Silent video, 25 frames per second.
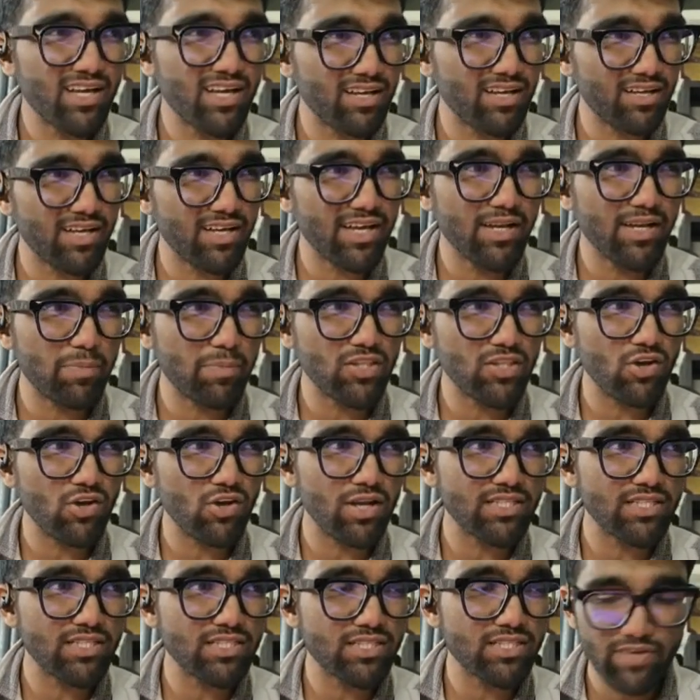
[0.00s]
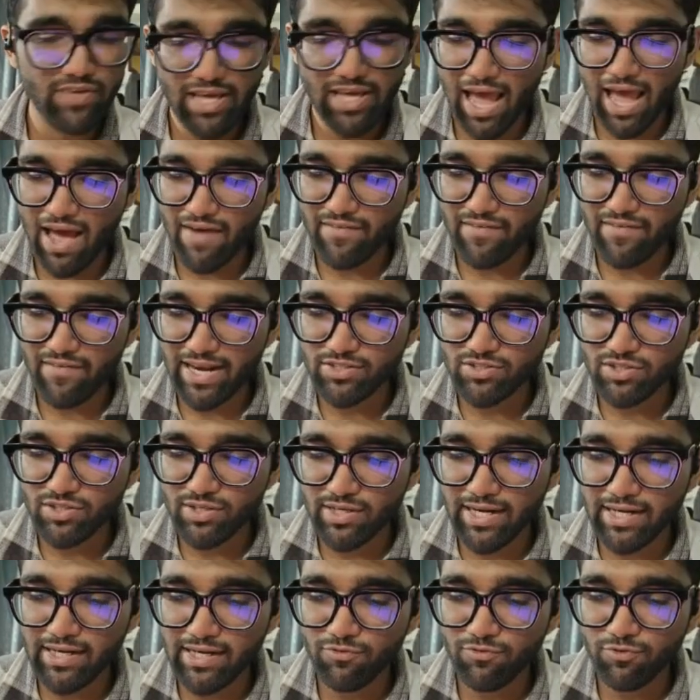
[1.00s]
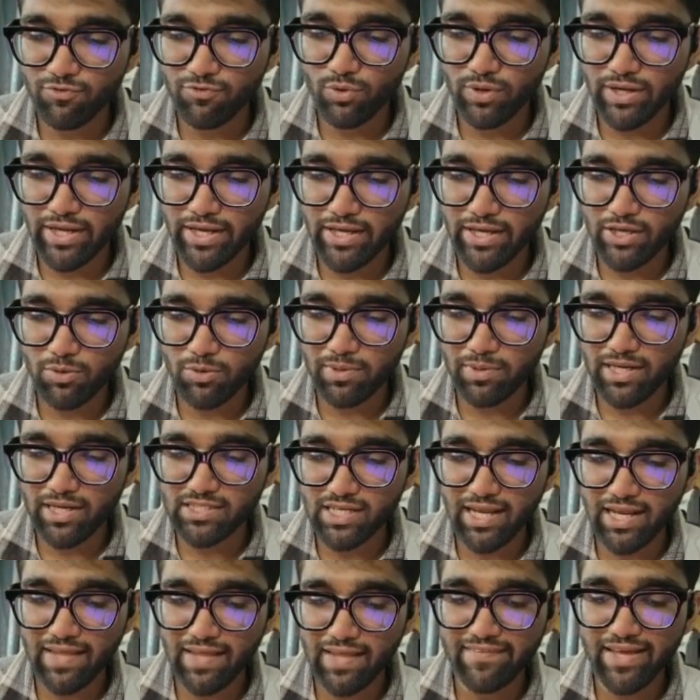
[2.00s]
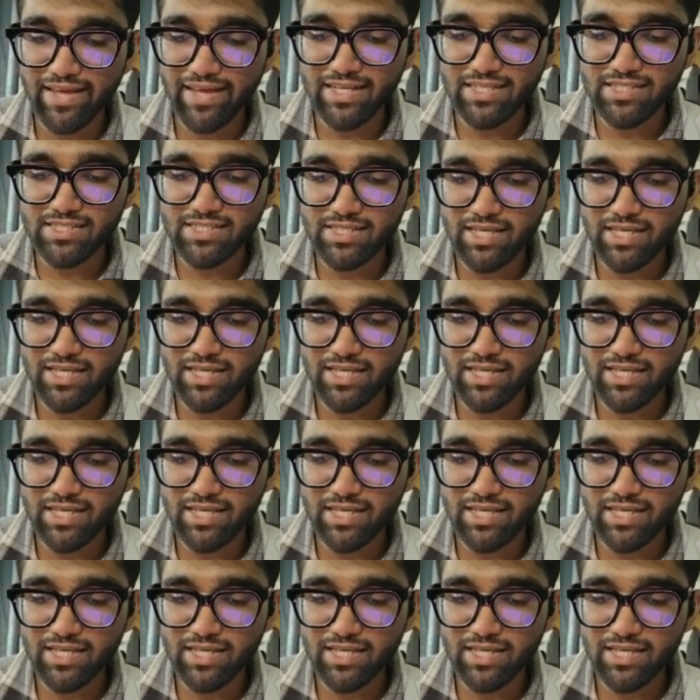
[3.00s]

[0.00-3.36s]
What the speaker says: in pathology we have an exudative fluid accumulation and there